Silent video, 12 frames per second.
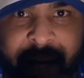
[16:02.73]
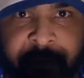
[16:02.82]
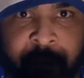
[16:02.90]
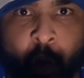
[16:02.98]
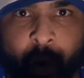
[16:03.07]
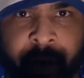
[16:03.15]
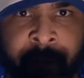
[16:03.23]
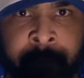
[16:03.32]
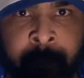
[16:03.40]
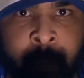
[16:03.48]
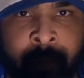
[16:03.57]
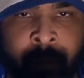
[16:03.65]
for it.
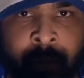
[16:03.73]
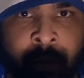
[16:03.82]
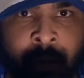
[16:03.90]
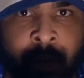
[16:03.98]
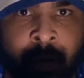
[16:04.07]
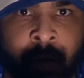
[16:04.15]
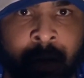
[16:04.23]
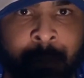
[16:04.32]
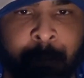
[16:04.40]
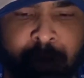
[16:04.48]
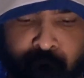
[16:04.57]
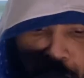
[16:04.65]

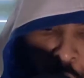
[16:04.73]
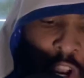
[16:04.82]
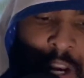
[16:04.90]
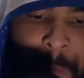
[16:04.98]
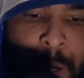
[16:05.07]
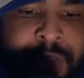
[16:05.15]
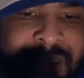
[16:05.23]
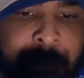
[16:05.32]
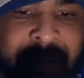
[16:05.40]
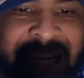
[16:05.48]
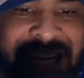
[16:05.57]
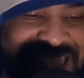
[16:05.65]
But you talking about something in